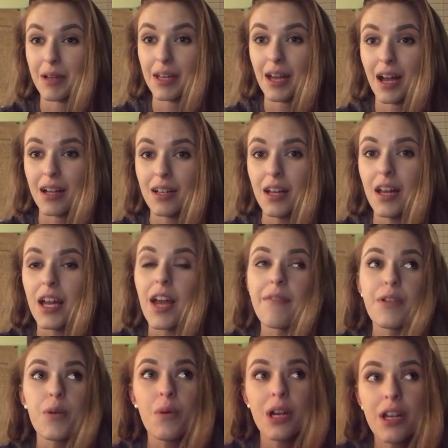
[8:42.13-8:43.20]
But yeah,
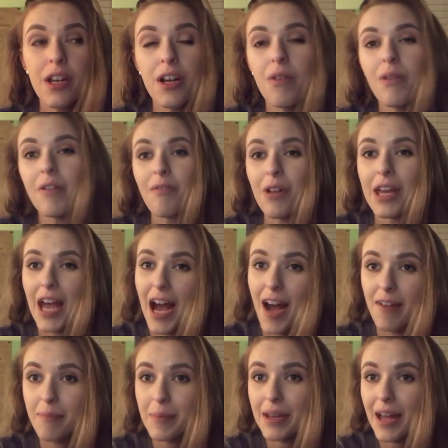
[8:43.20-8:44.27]
if you want to know what we
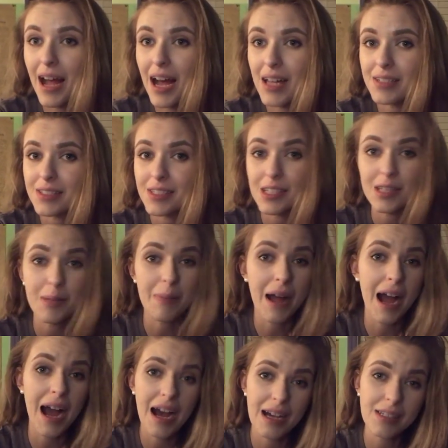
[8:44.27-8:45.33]
have been asked in the
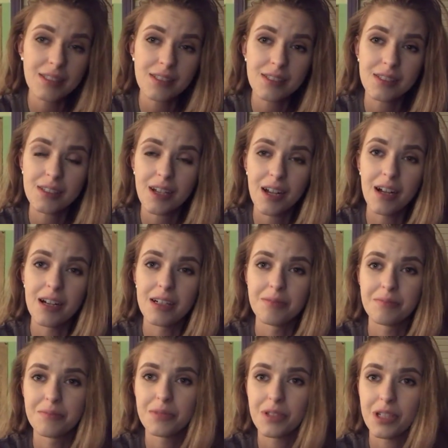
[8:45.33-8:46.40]
past,
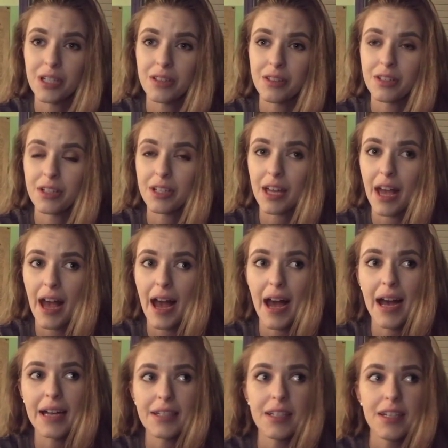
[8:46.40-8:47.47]
you can look
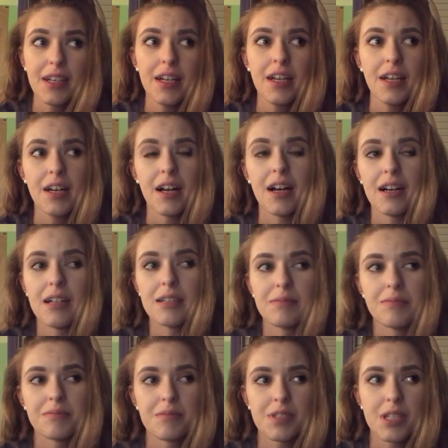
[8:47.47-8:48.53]
at
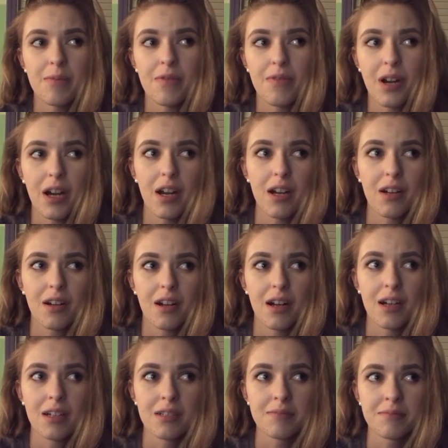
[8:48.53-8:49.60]
some of our
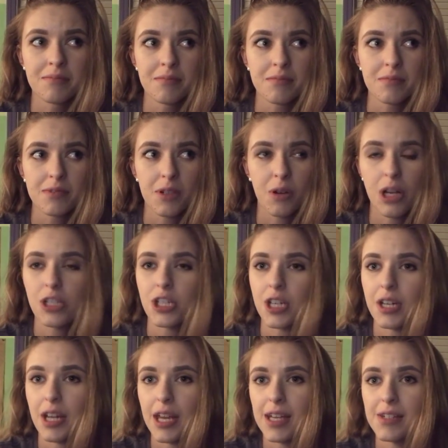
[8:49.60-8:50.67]

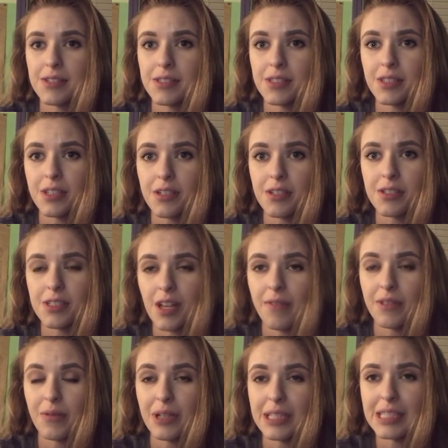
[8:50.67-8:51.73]
question and answer
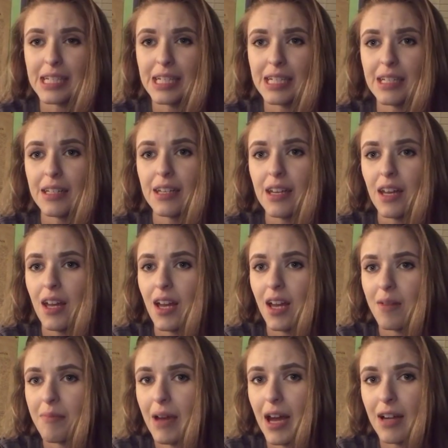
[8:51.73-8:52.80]
stuff that we did
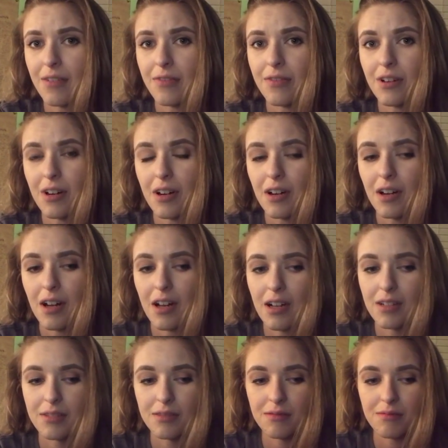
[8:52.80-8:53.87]
back
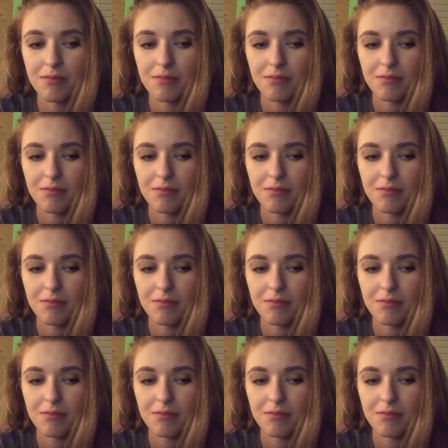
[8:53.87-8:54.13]
for